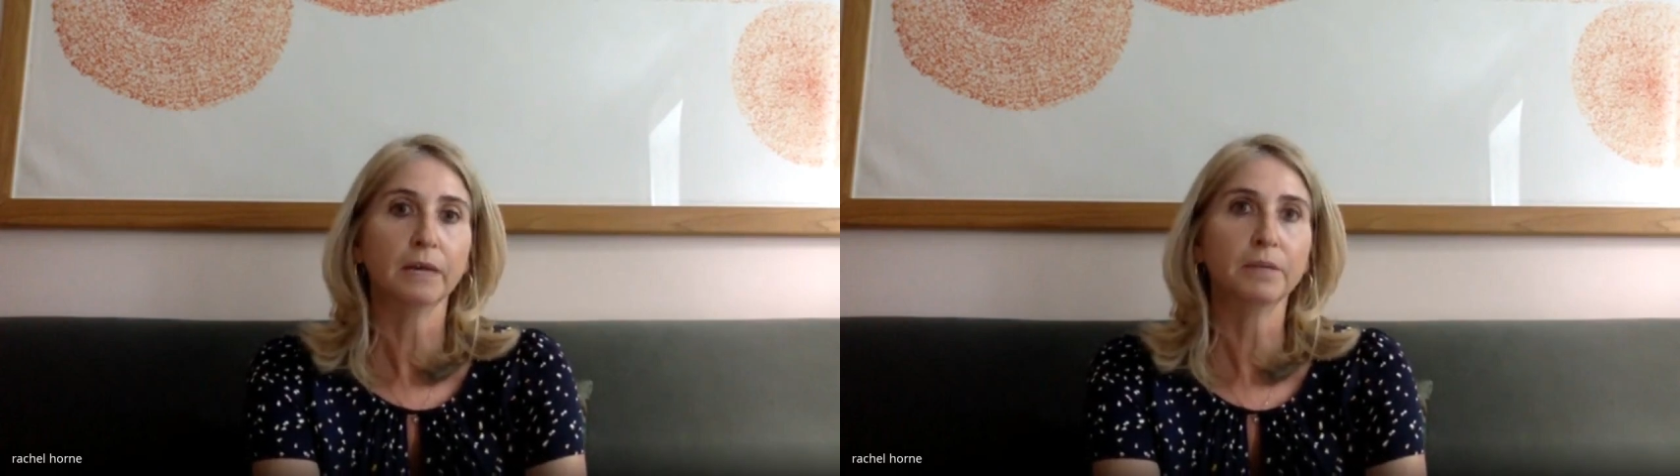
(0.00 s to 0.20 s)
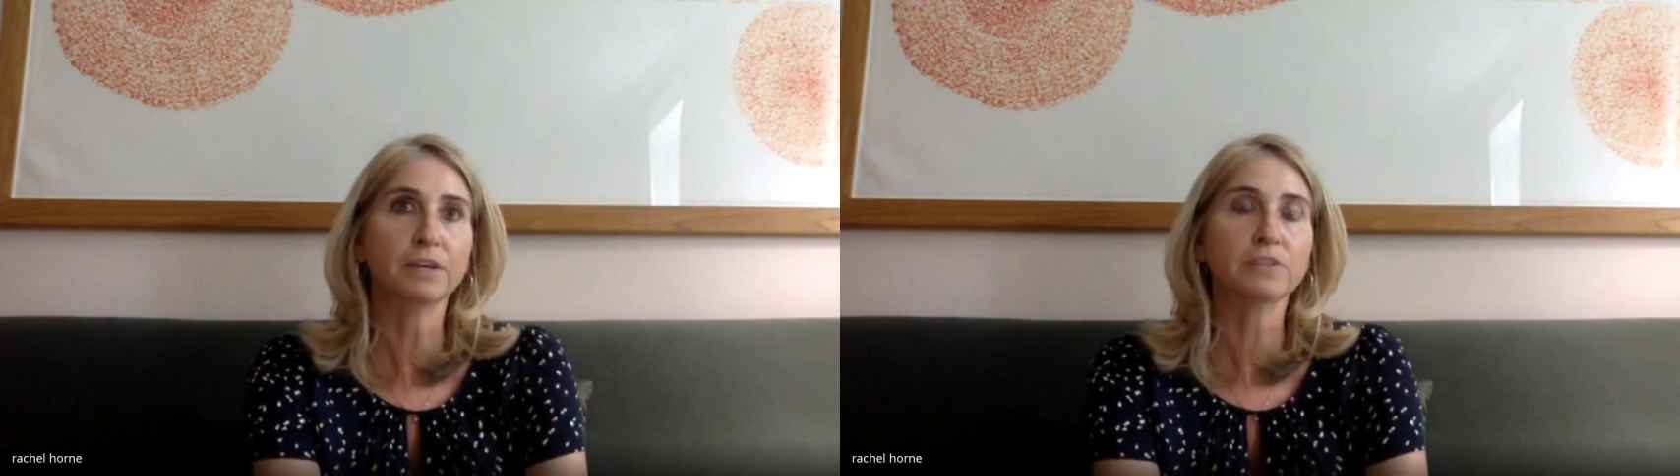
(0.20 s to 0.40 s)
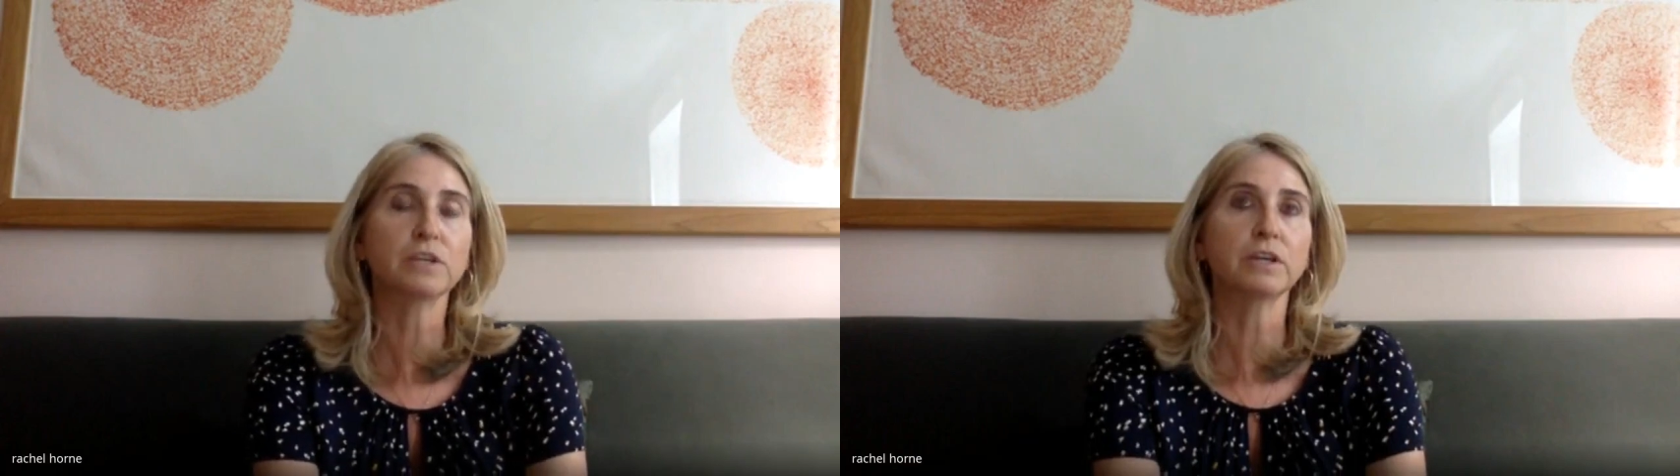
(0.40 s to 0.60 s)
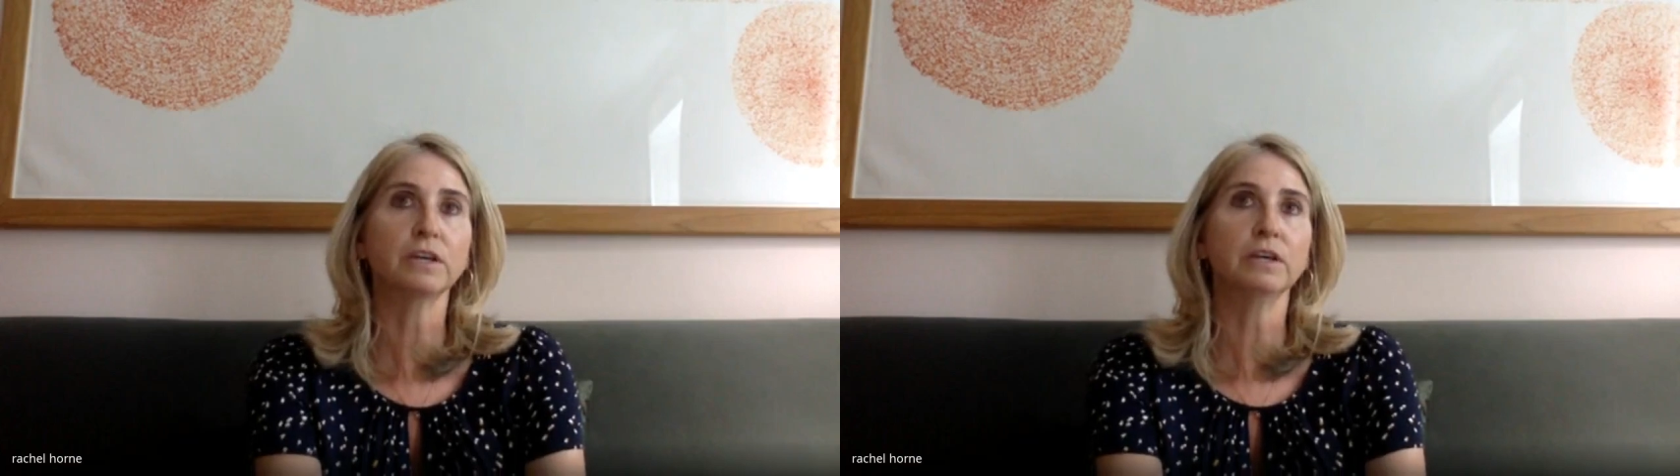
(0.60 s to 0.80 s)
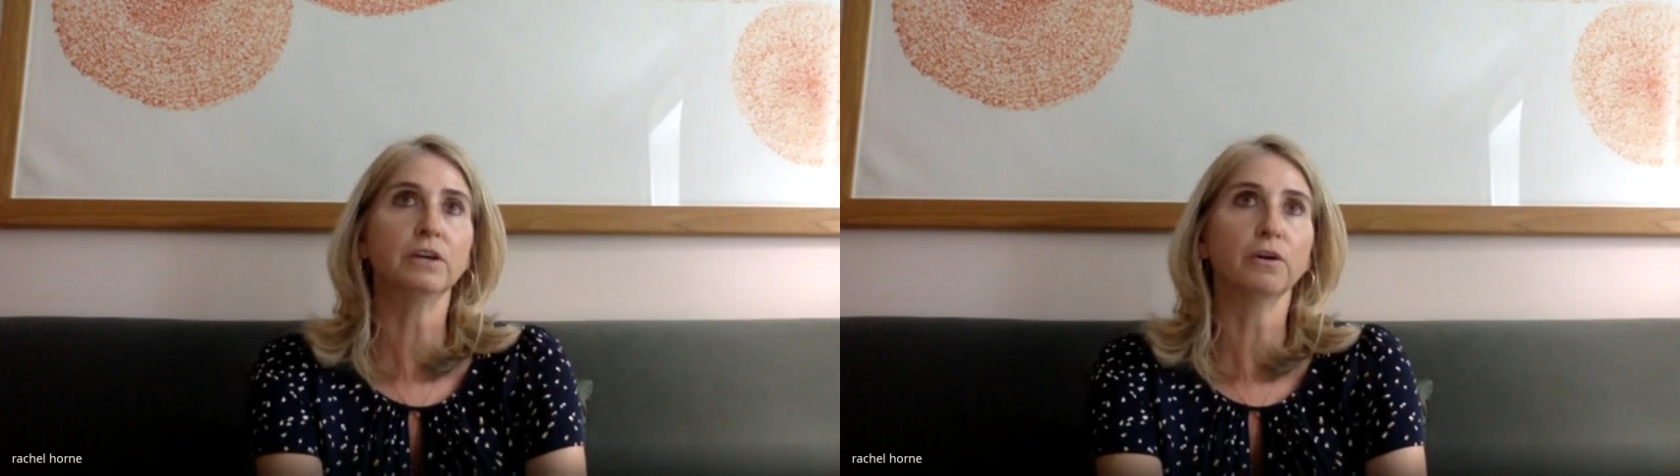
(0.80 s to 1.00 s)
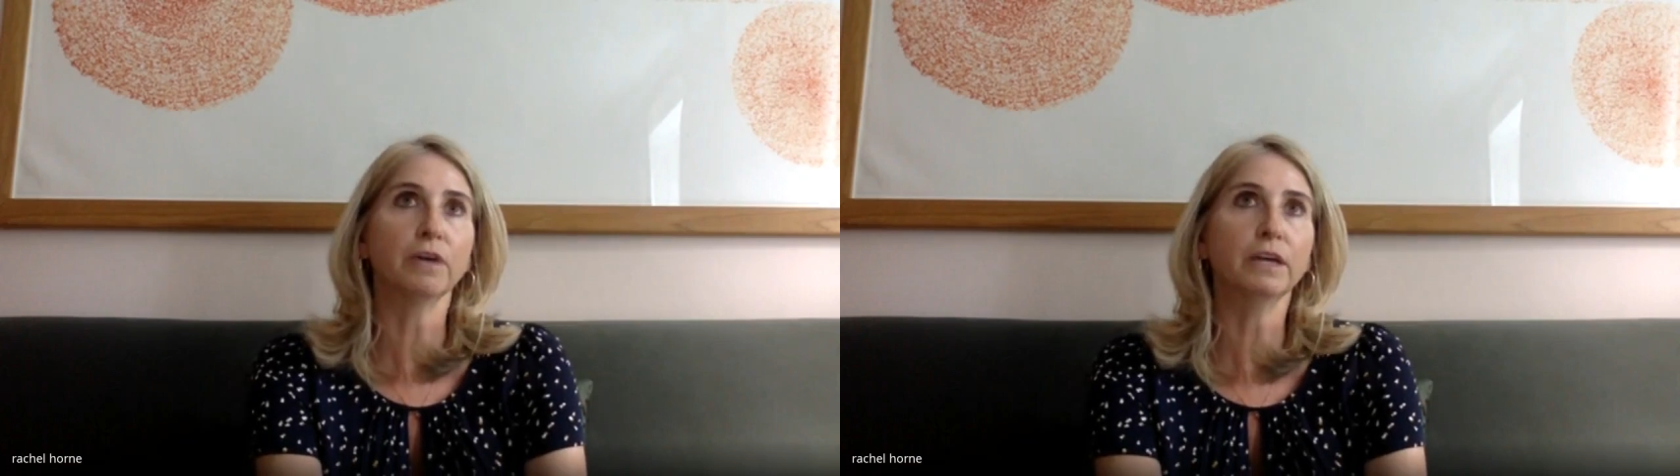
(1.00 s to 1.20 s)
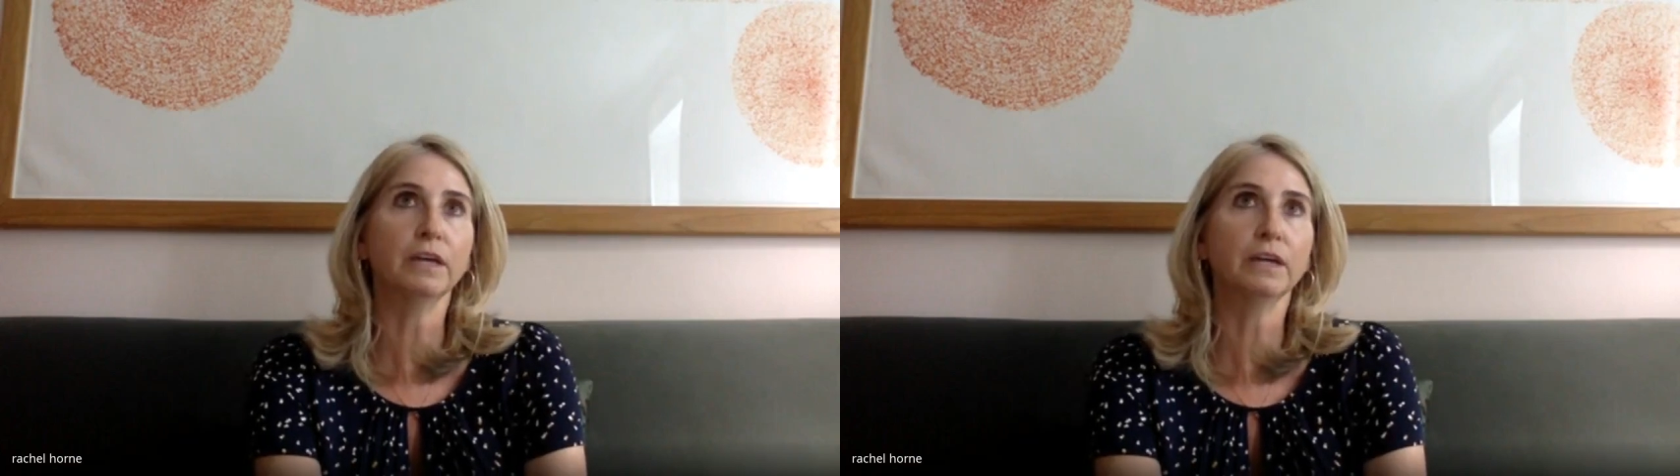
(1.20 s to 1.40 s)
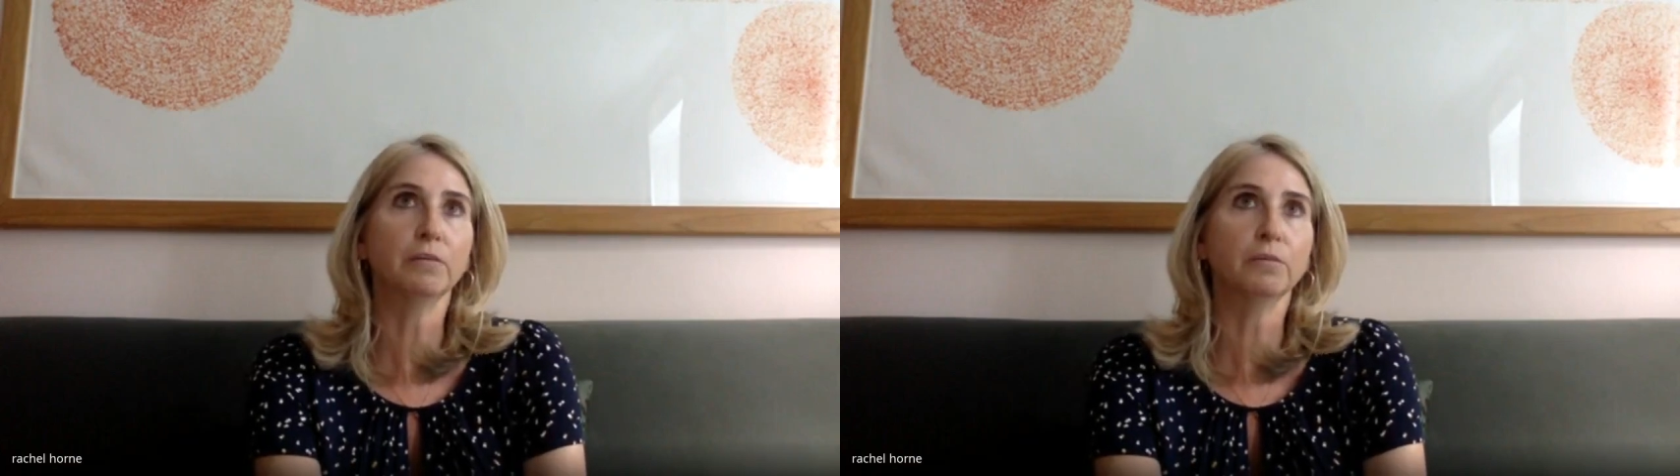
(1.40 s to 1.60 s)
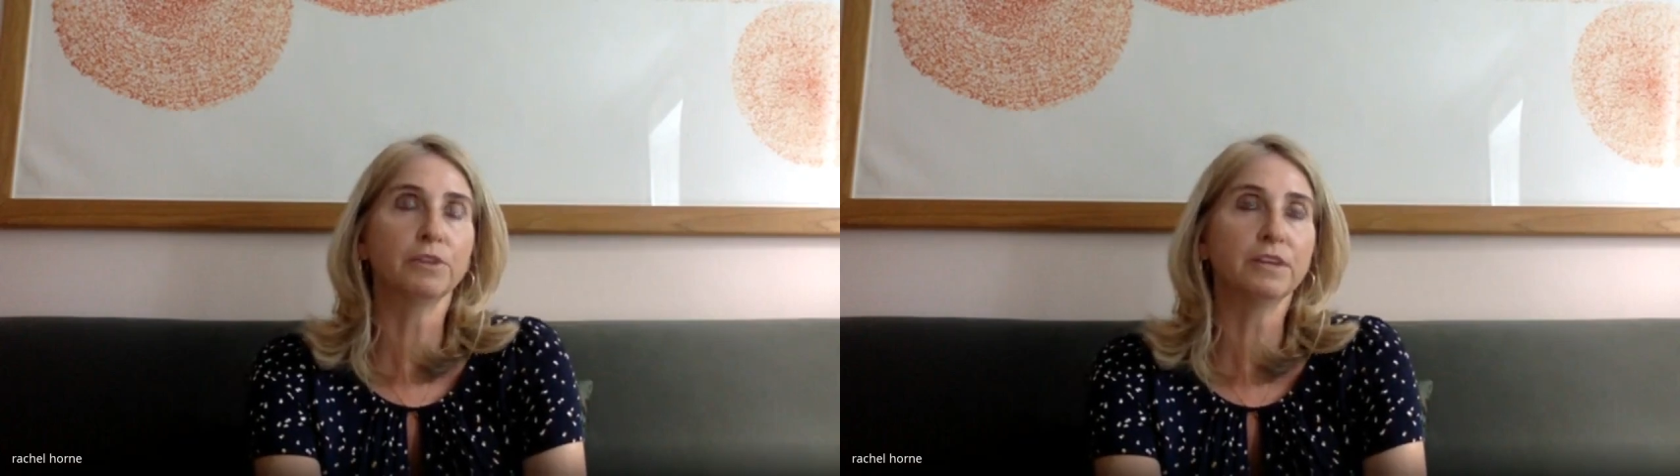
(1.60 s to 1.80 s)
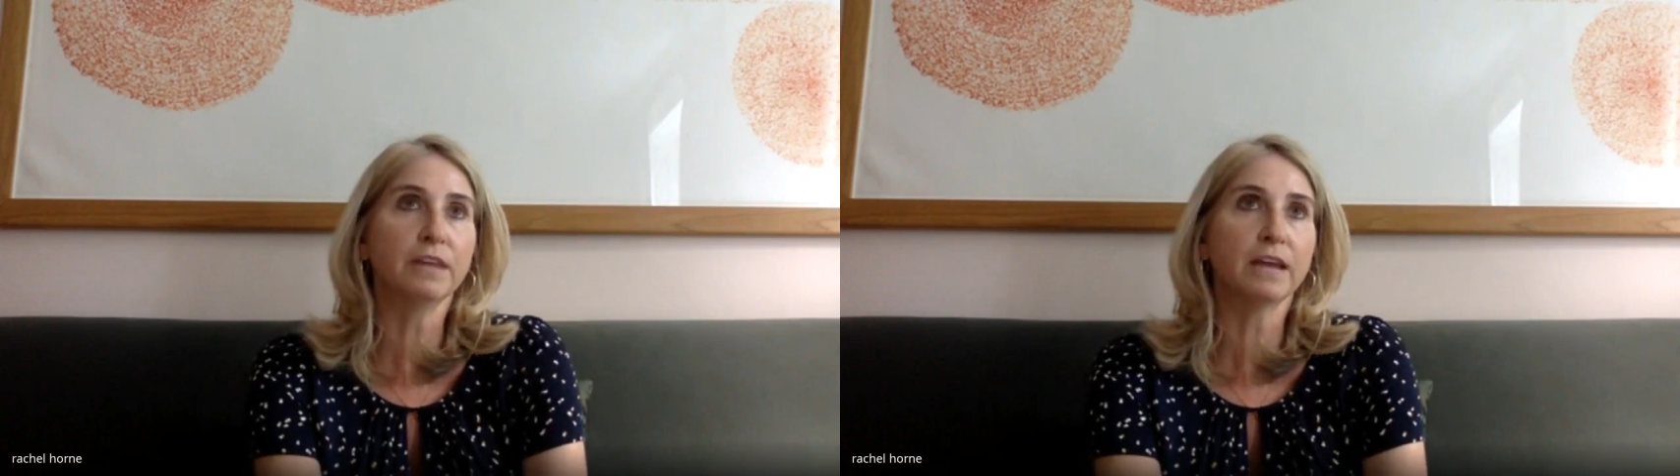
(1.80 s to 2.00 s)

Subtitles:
Because, you know, within